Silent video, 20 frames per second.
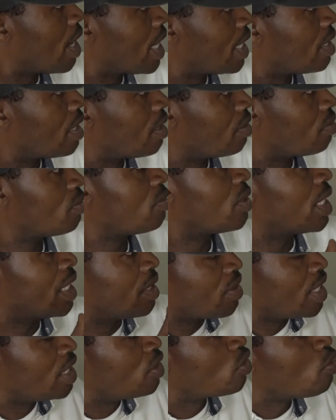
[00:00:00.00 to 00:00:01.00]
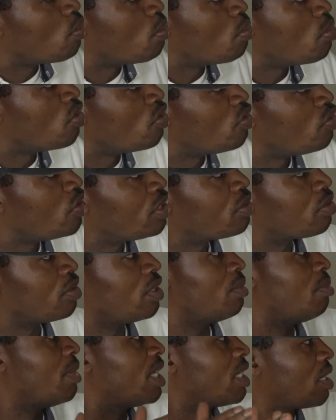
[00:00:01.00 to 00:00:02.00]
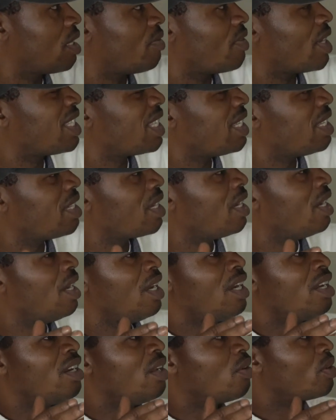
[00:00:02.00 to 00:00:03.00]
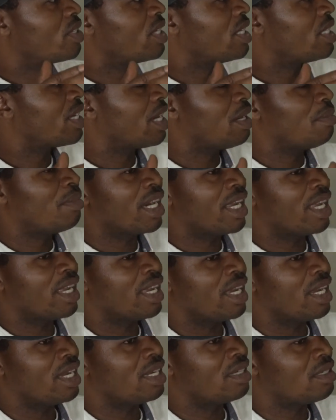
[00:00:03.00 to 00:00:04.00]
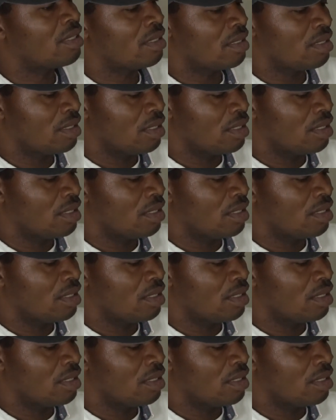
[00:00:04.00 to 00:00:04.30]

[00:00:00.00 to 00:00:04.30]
right now. They're trying to move it to the metaverse. I think there was a time I heard